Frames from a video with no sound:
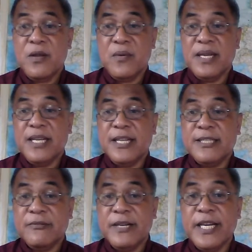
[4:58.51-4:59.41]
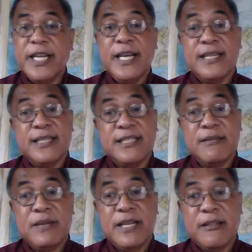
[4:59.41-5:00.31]
when it is really a
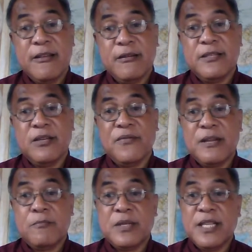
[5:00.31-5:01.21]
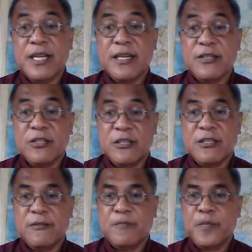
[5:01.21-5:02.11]
systematic theology of that particular
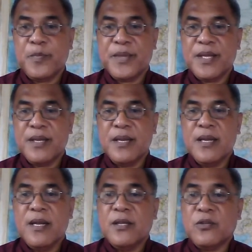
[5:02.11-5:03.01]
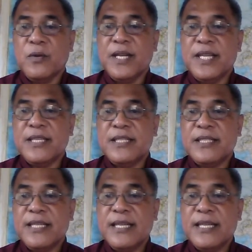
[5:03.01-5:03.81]
church. So it is